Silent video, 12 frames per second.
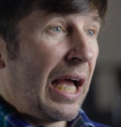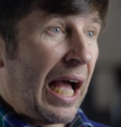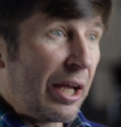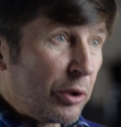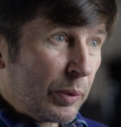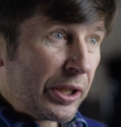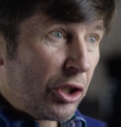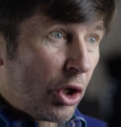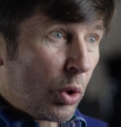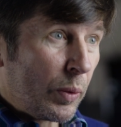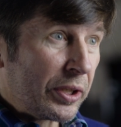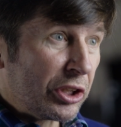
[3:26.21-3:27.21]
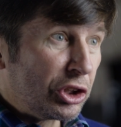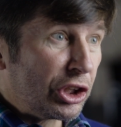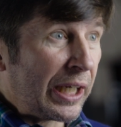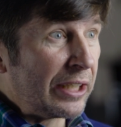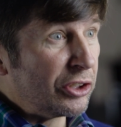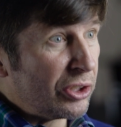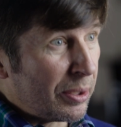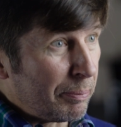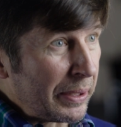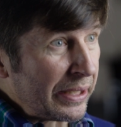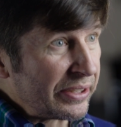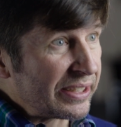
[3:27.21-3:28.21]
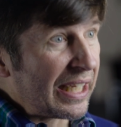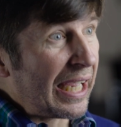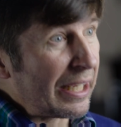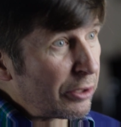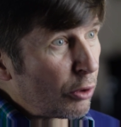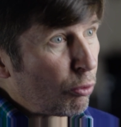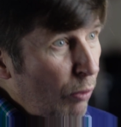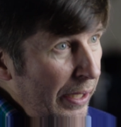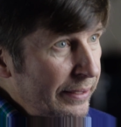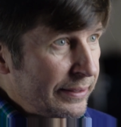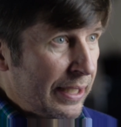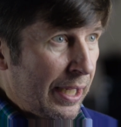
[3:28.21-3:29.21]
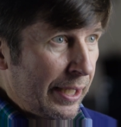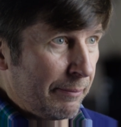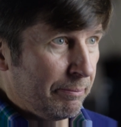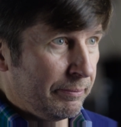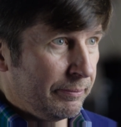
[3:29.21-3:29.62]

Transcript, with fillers: how do we know when to change the beats at the right time?